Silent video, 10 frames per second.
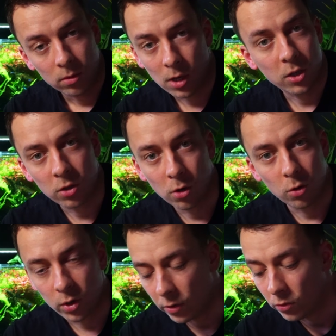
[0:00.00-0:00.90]
There's
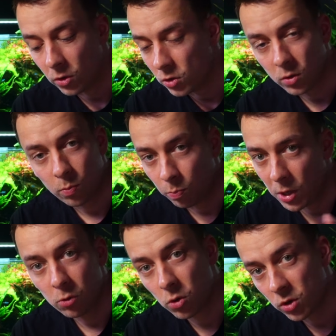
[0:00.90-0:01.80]
no difference.
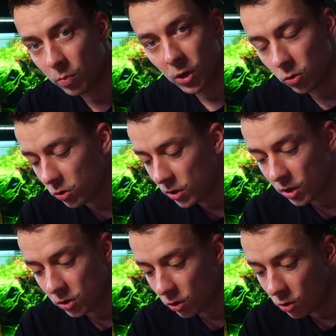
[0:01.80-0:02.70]
Minerals are minerals.
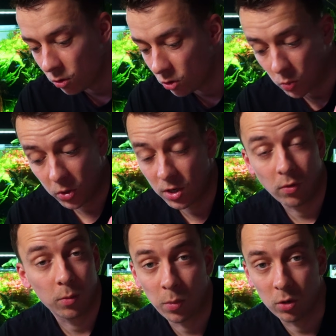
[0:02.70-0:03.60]
There's no
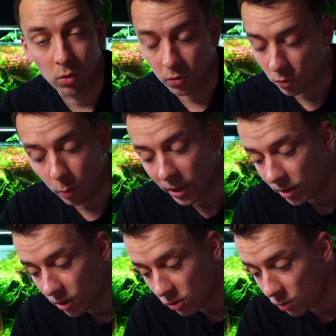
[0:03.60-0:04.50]
specific minerals for
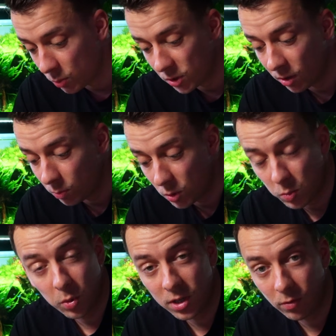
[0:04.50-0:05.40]
bettas or
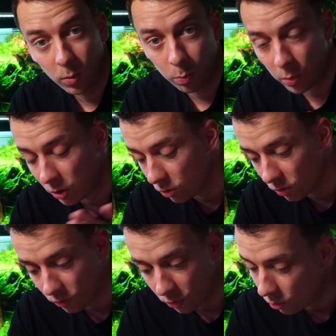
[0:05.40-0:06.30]
specific
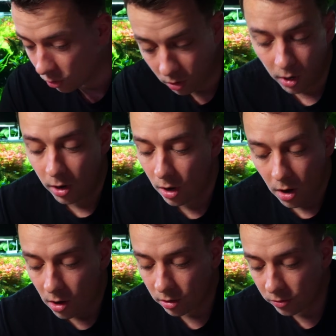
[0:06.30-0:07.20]
minerals for
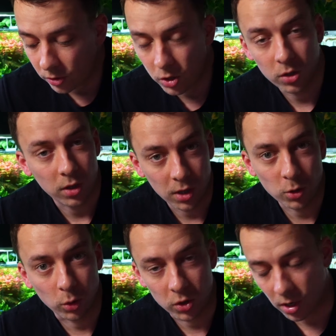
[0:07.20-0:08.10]
other fish. It's
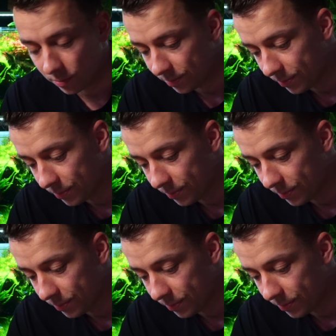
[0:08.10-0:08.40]
all the same.